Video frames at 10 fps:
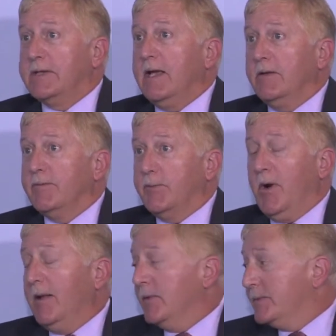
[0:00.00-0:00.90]
scale of the
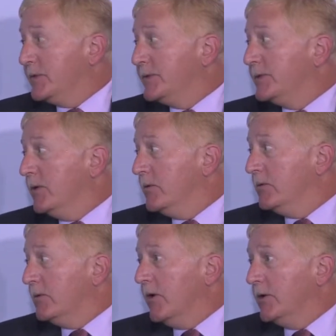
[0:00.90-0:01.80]
problems are so
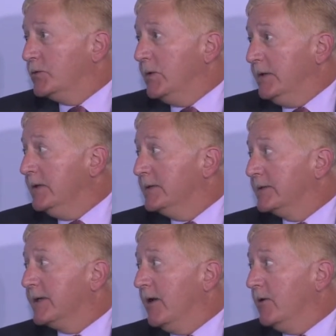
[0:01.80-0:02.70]
large. We need to
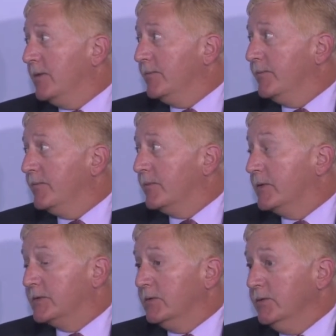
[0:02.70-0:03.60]
scale up the
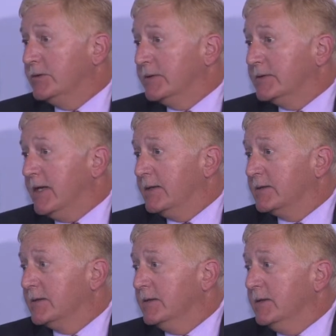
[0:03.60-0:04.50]
solution
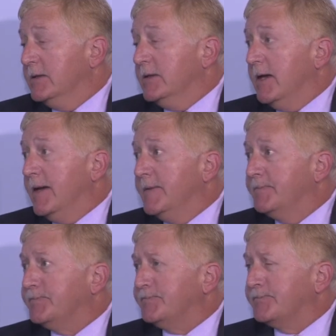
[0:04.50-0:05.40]
sets.
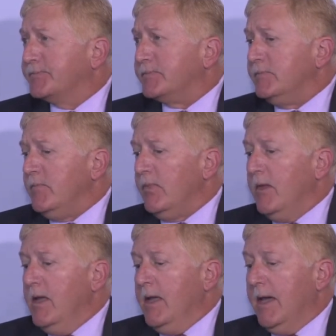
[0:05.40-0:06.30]
And
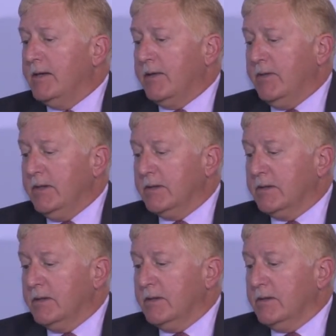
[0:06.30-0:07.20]
I think
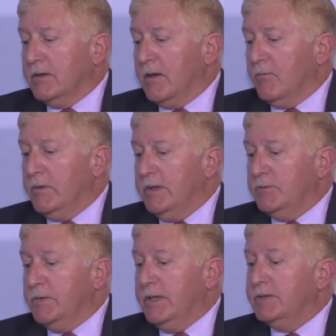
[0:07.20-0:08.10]
we
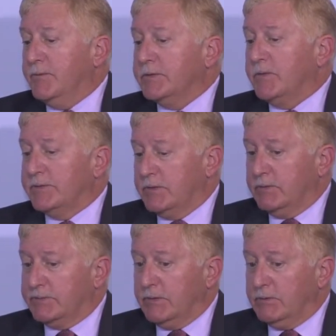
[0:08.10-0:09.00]
need, first of all, to